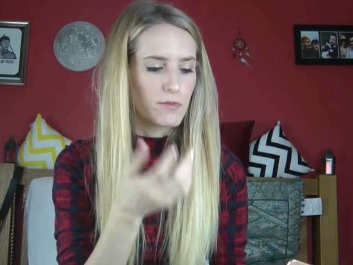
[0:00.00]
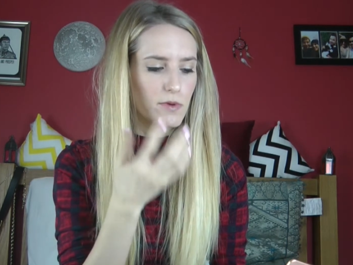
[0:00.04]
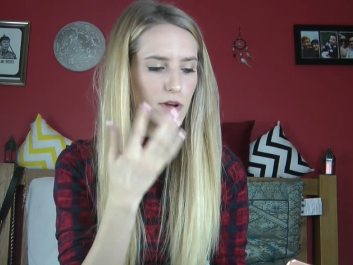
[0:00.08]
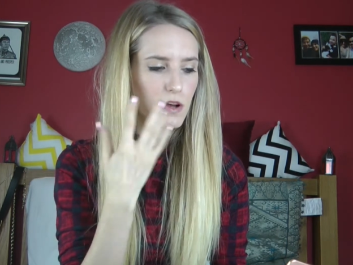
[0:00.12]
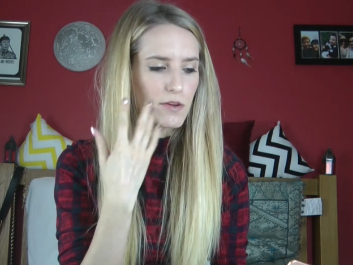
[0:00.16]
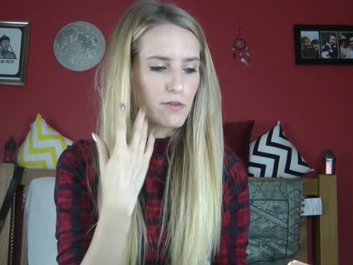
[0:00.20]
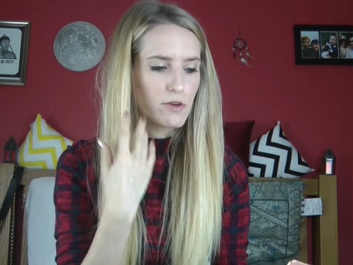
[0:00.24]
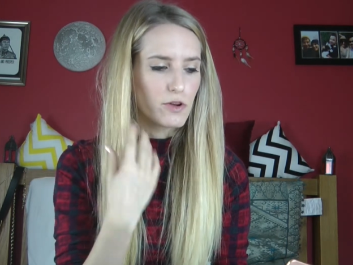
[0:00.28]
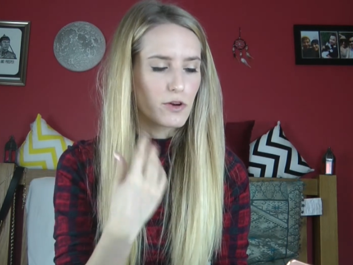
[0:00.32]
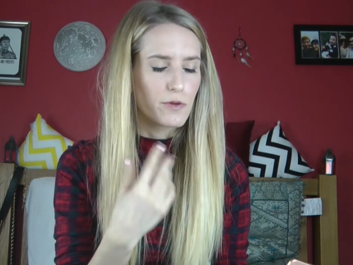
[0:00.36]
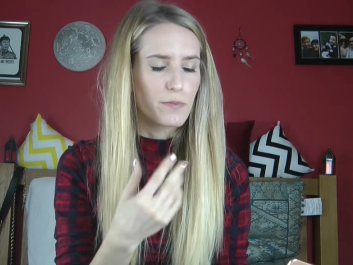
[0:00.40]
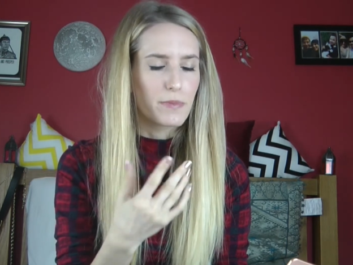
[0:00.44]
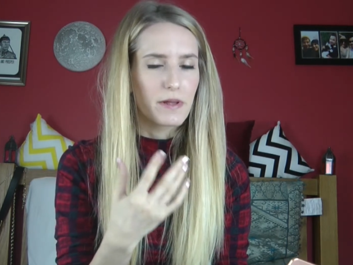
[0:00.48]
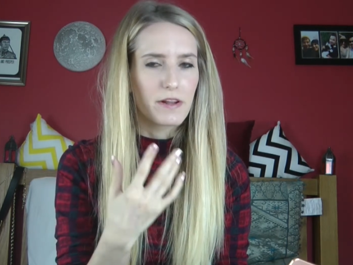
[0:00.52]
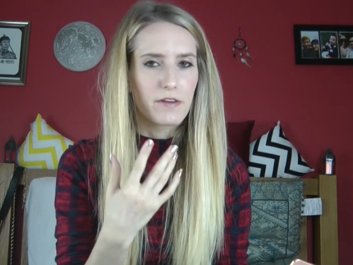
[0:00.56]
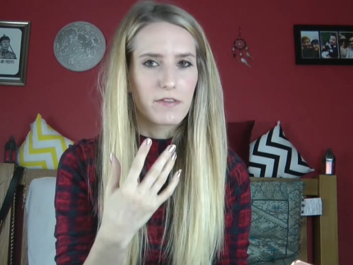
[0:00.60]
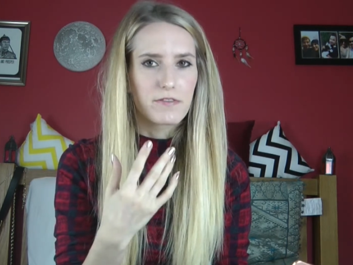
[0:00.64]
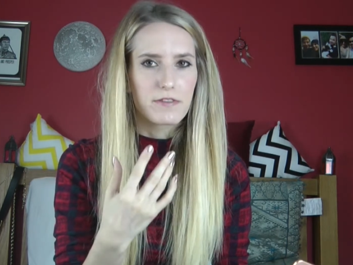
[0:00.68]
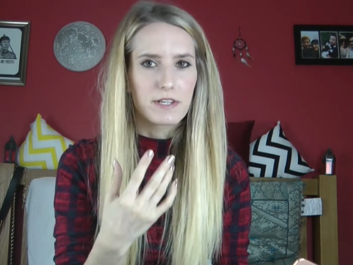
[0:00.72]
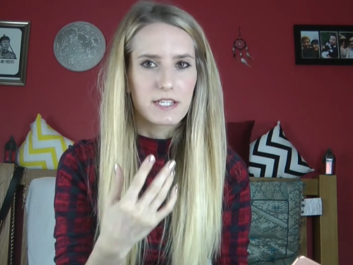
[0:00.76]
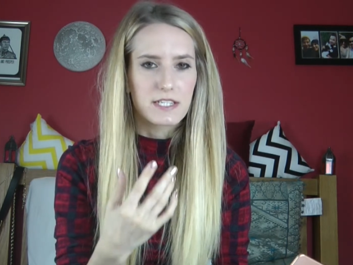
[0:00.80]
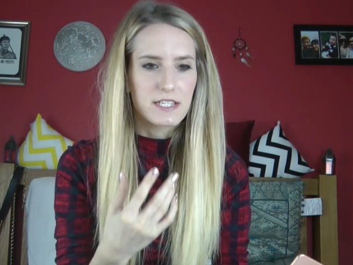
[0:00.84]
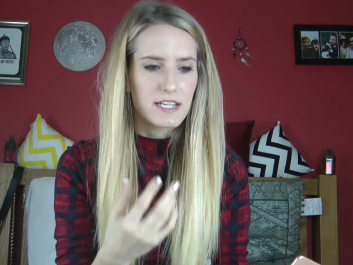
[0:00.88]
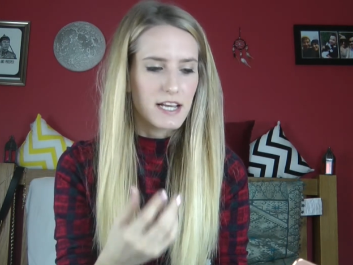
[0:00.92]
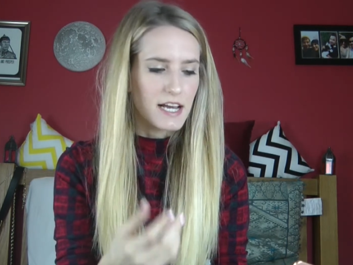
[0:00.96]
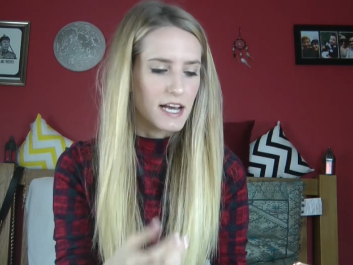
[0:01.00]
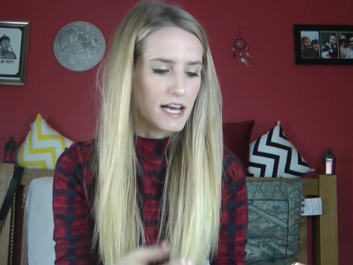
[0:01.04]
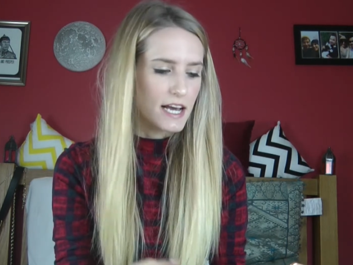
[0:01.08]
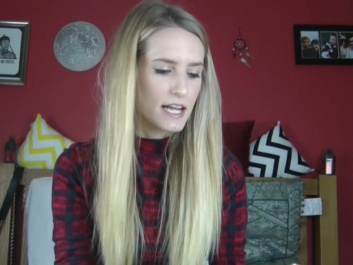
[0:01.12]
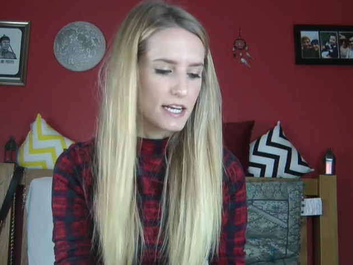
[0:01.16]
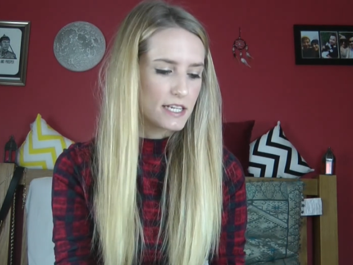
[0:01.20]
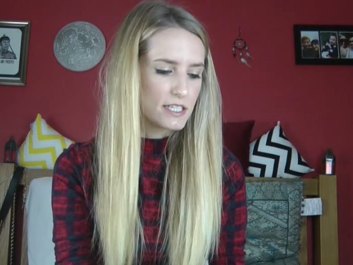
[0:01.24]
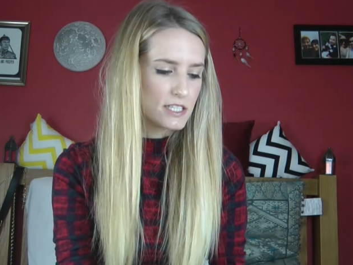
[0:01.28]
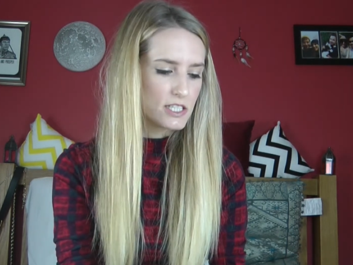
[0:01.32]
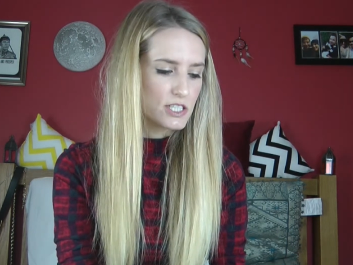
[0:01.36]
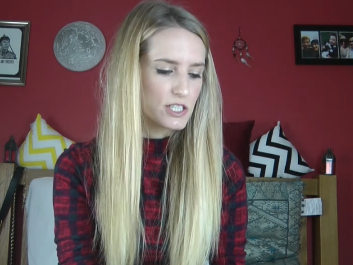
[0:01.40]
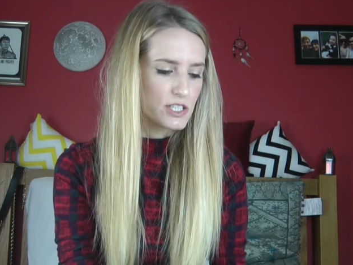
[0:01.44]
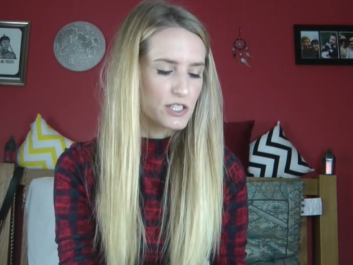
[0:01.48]
where I've got a bit of a
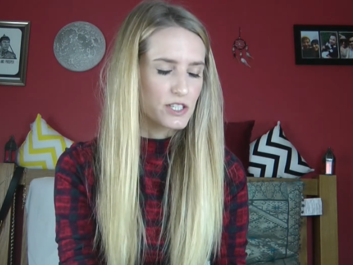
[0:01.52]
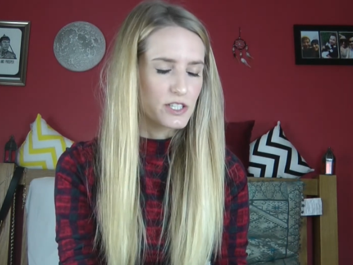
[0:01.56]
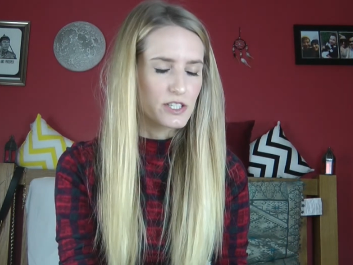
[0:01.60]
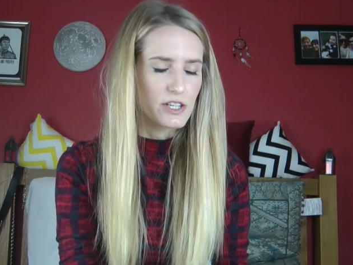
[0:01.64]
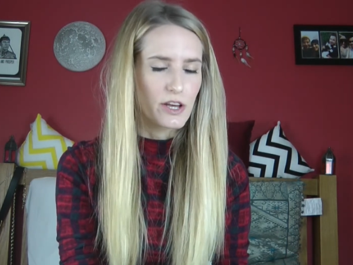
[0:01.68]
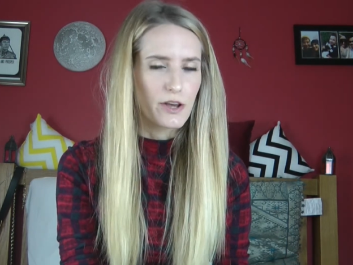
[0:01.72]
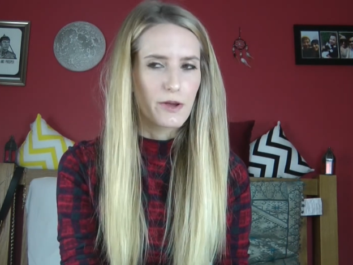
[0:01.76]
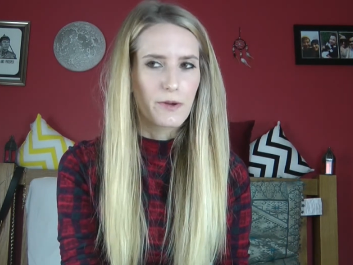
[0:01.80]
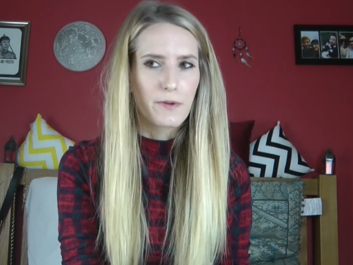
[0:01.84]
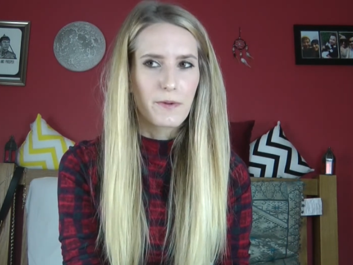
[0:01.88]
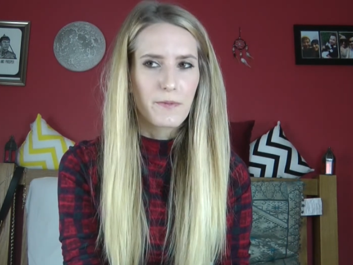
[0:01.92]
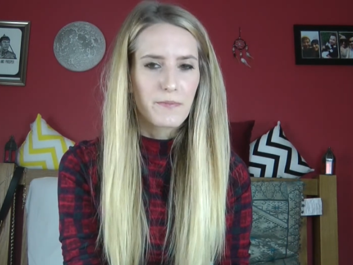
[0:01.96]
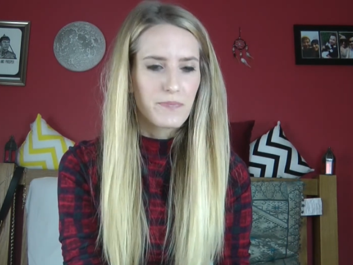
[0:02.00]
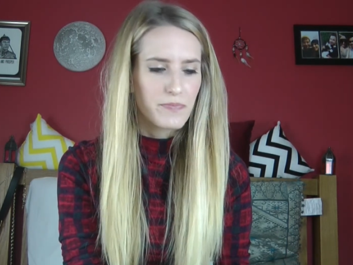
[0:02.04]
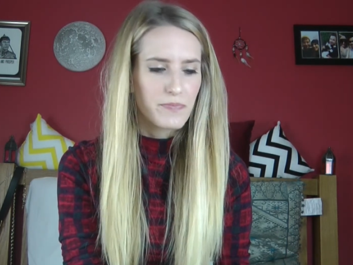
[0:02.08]
tan, just so